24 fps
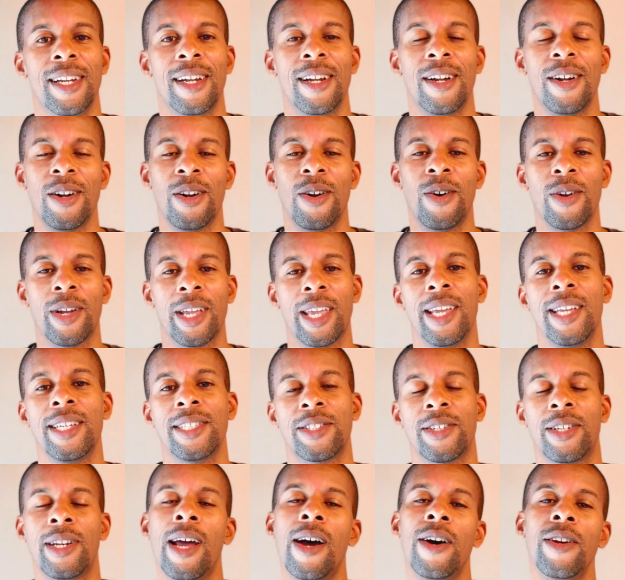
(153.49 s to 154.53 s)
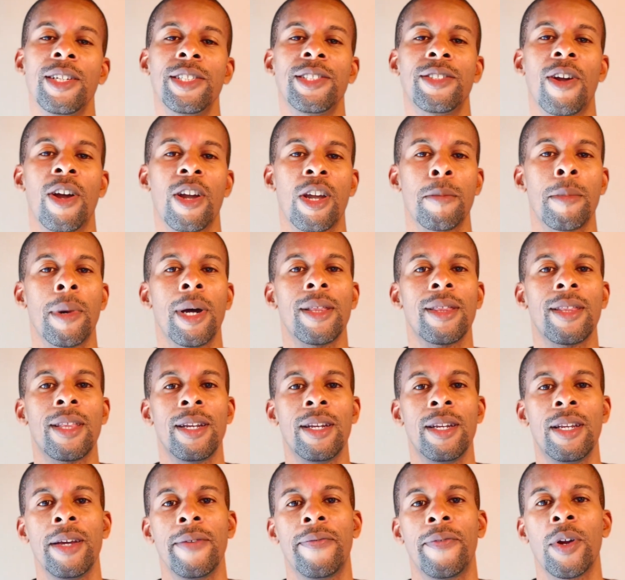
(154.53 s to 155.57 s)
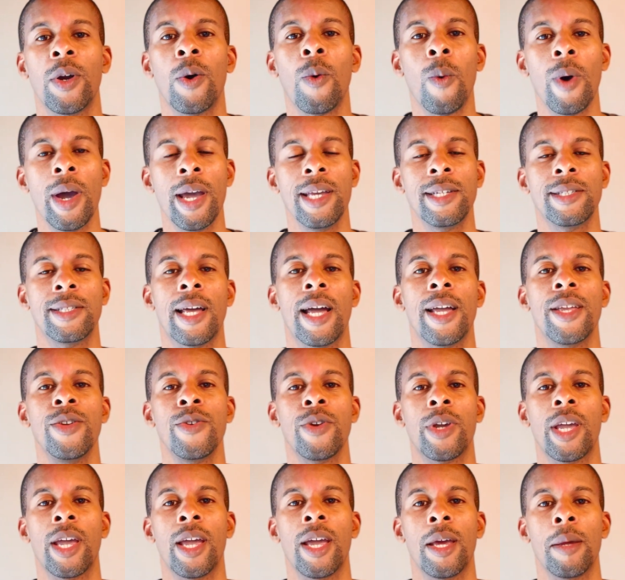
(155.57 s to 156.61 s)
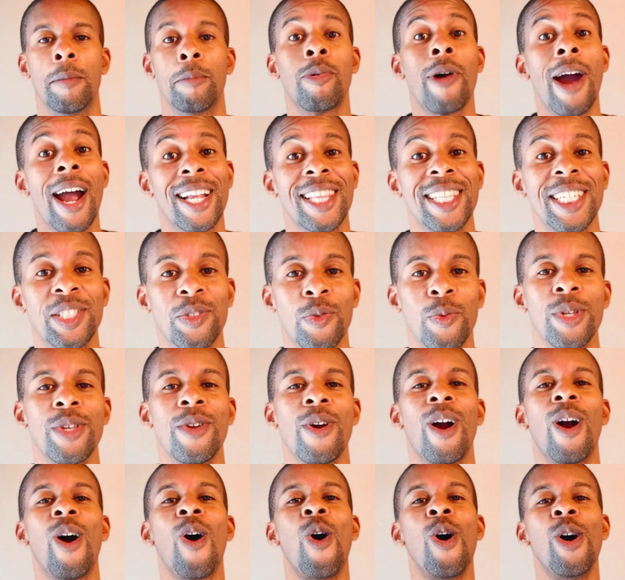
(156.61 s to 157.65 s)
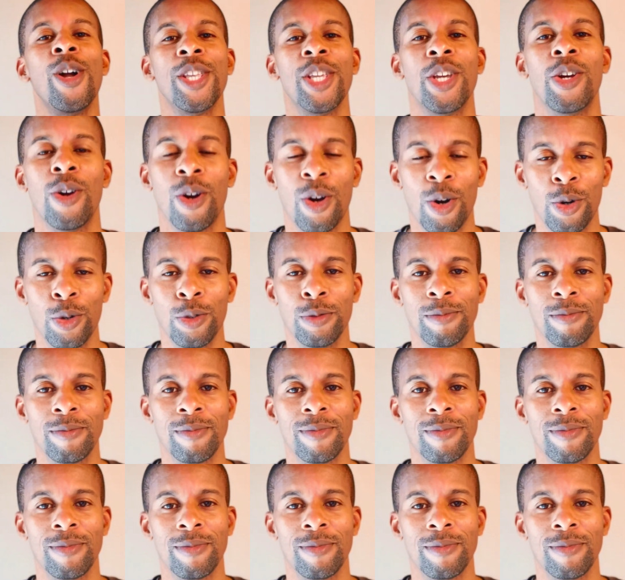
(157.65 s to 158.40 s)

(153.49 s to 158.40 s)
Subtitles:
Okay, so now let's talk about the different ways that you can practice when you are on your own.